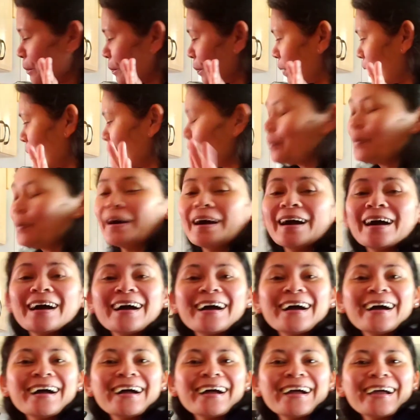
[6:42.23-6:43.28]
Bye
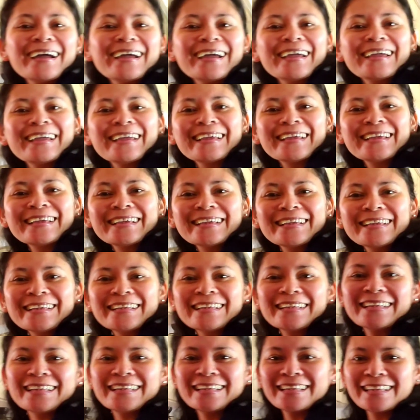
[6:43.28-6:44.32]
bye.
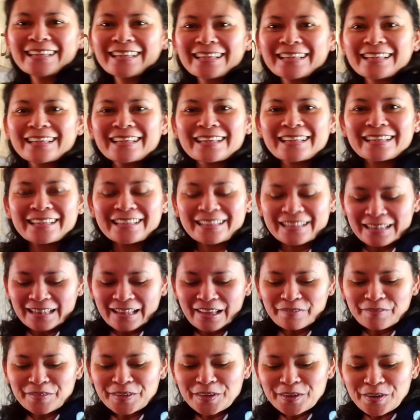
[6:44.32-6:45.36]

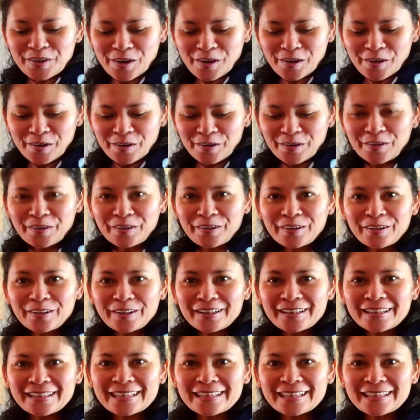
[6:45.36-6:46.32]
Love you all.